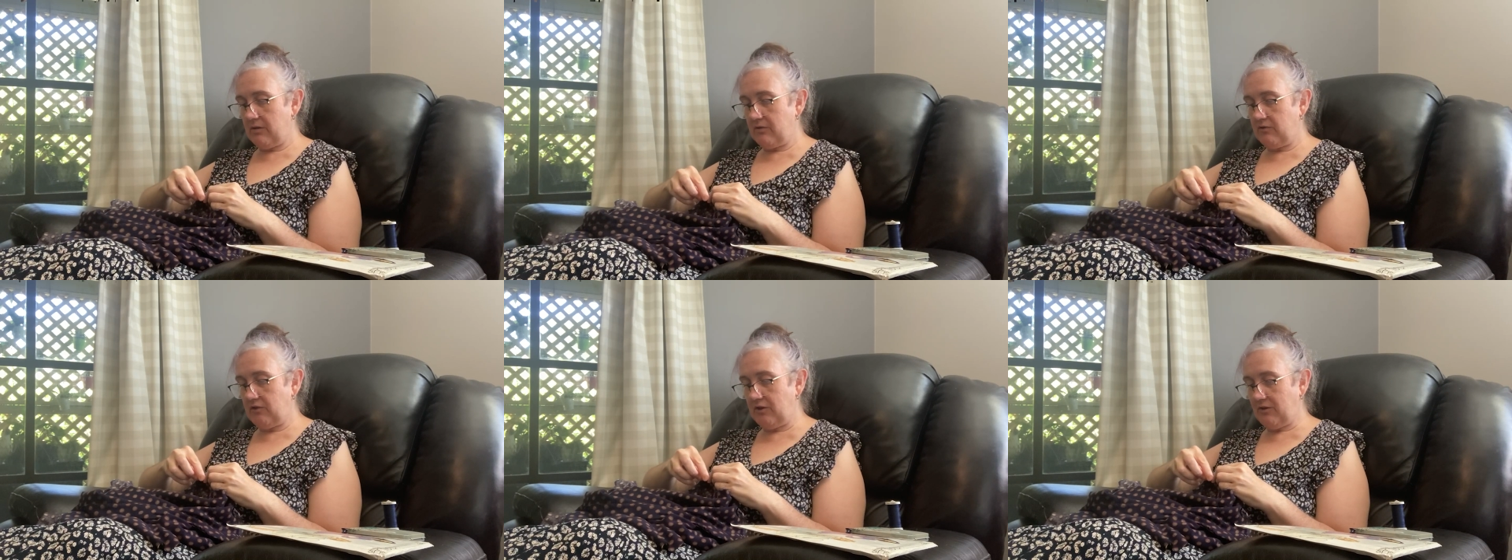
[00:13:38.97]

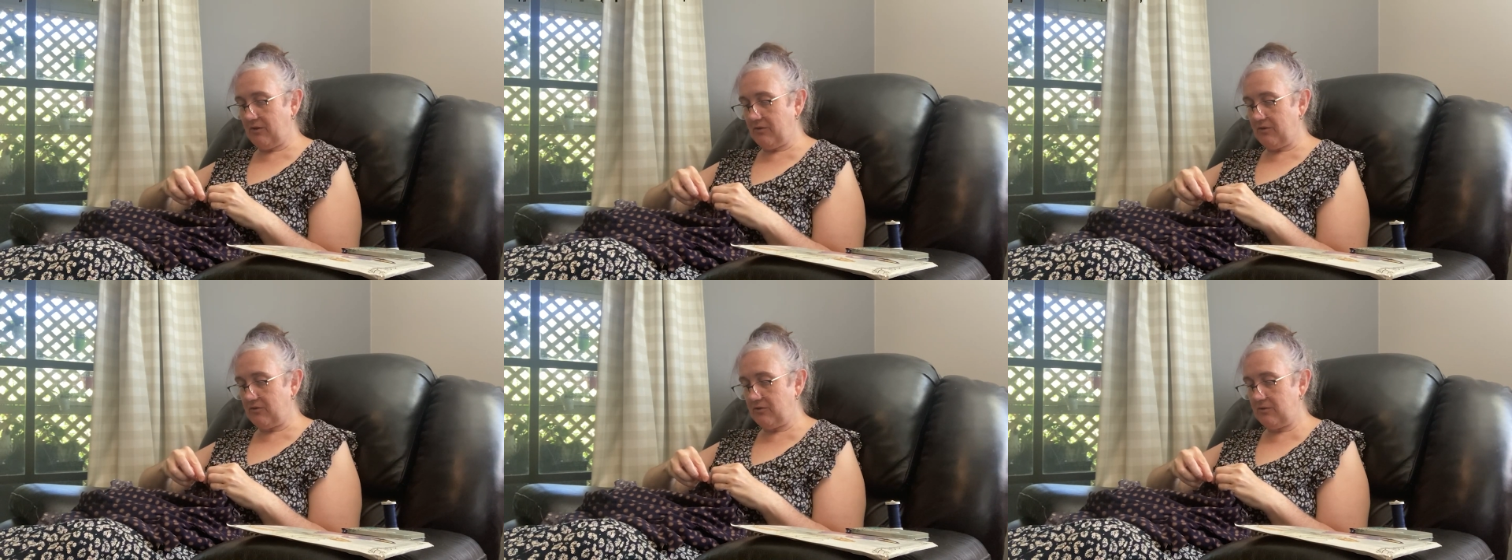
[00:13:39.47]
She got
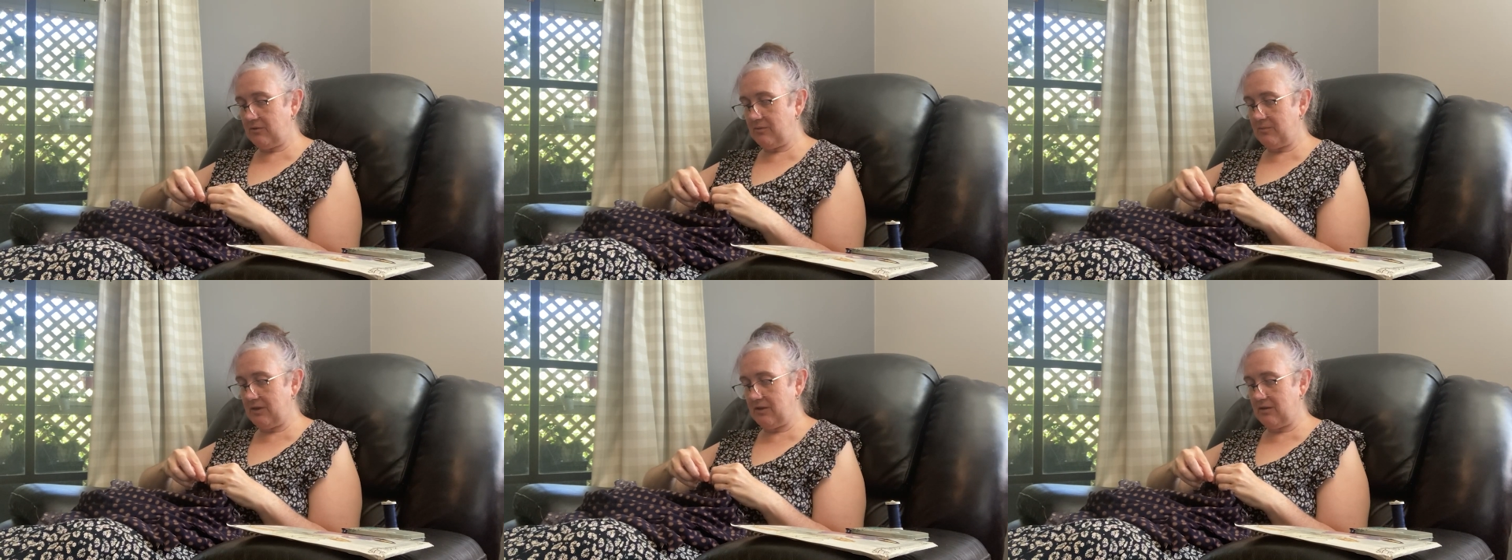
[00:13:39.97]
the
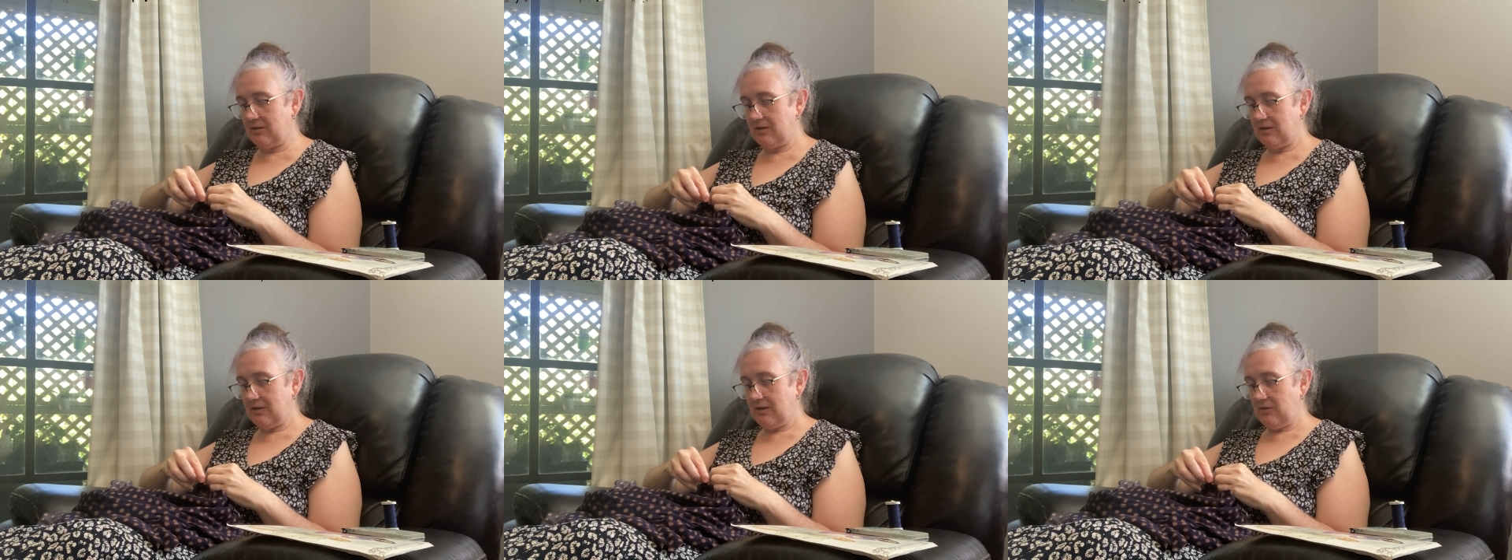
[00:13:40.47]
tumour
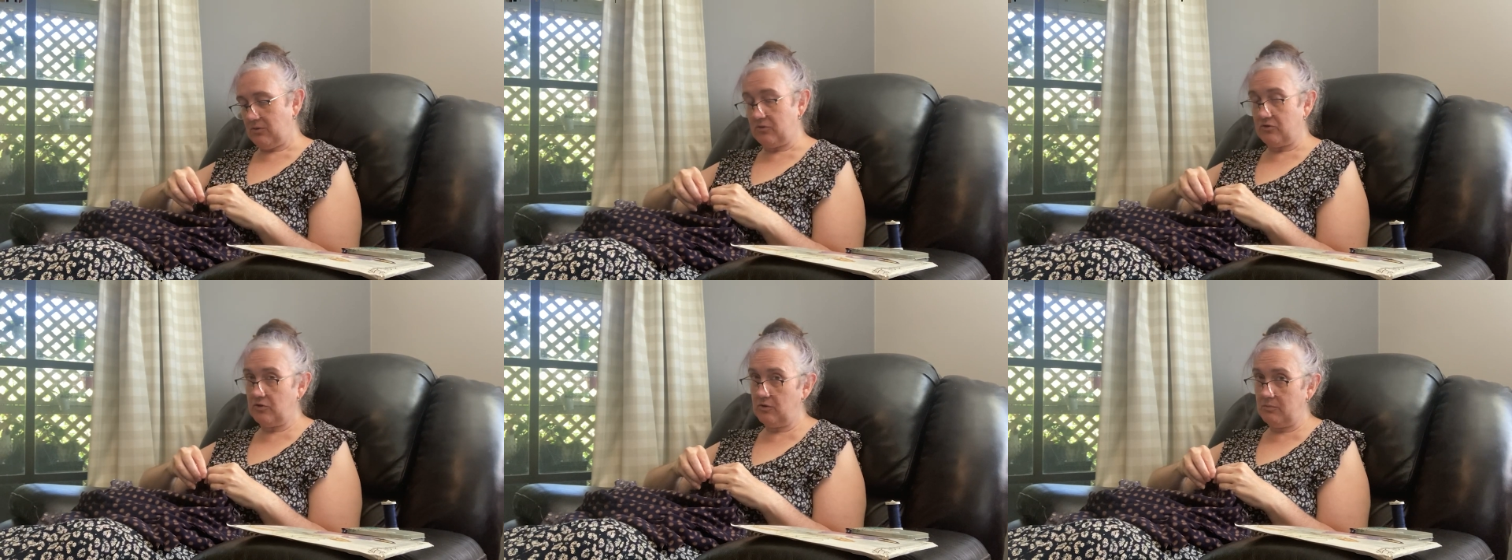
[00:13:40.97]
or
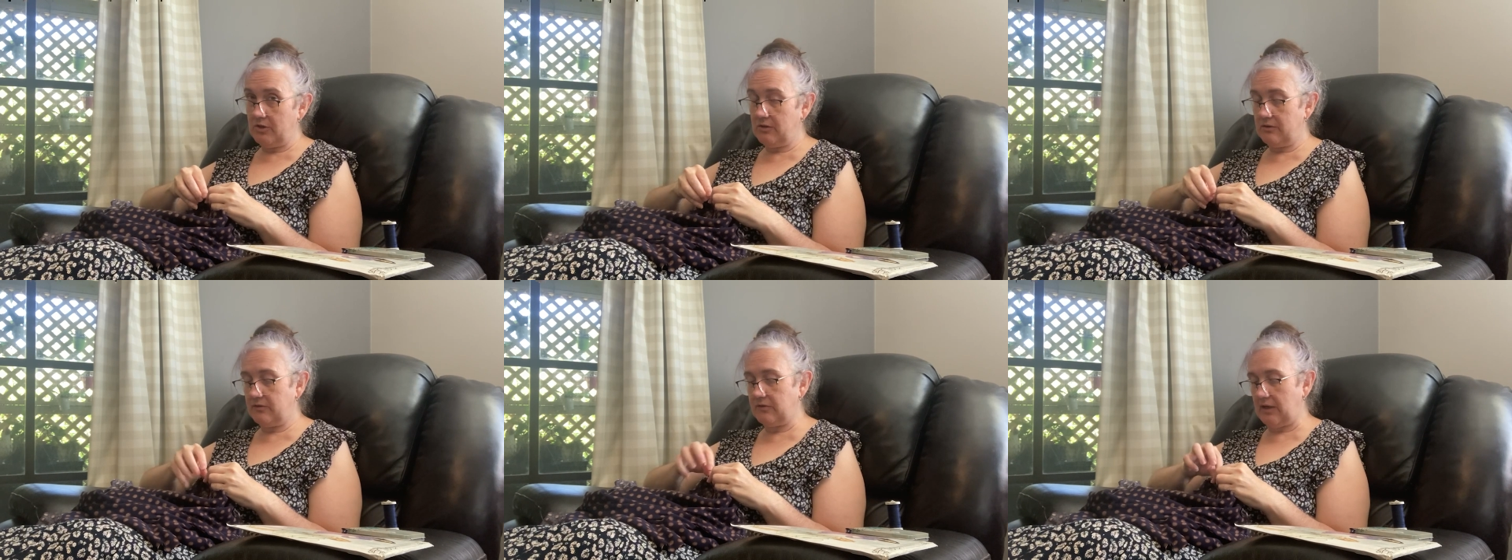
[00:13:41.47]

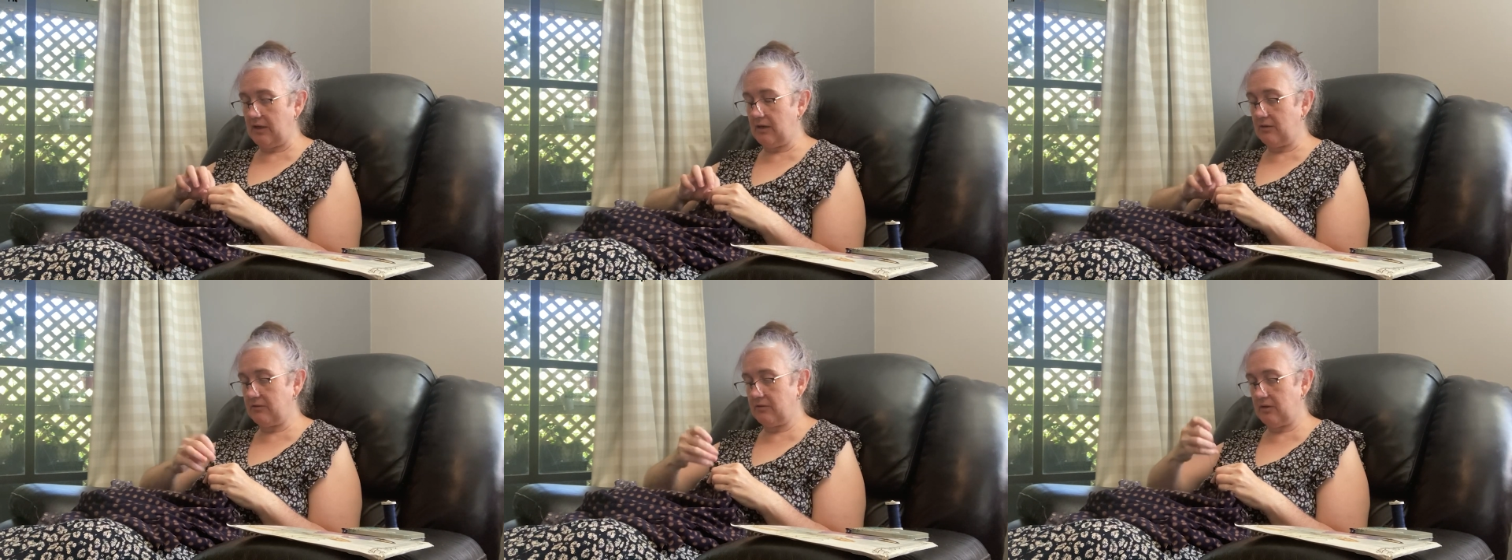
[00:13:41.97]
tumours
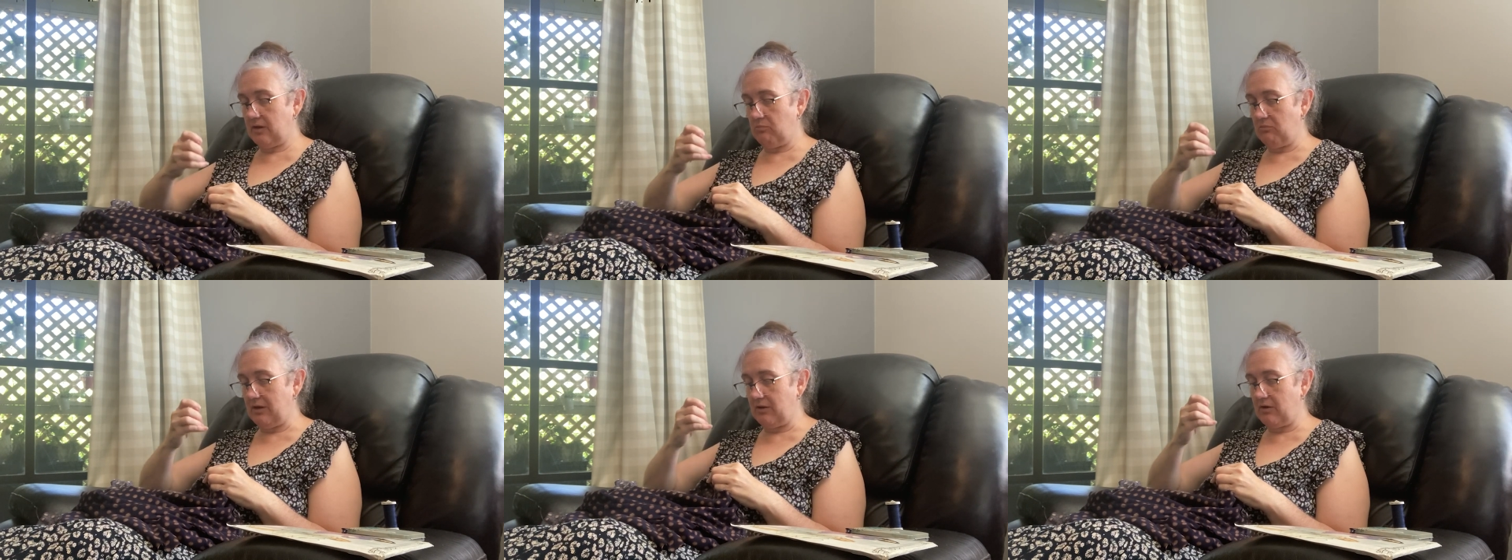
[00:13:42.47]
out in
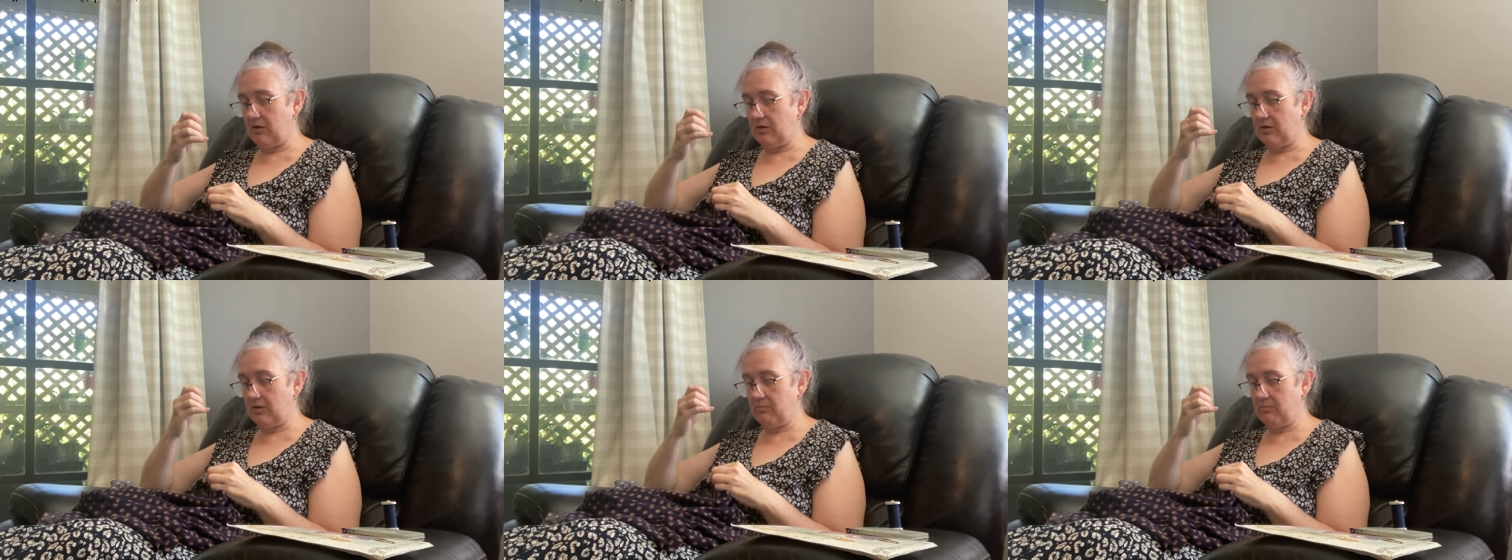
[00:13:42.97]
one go,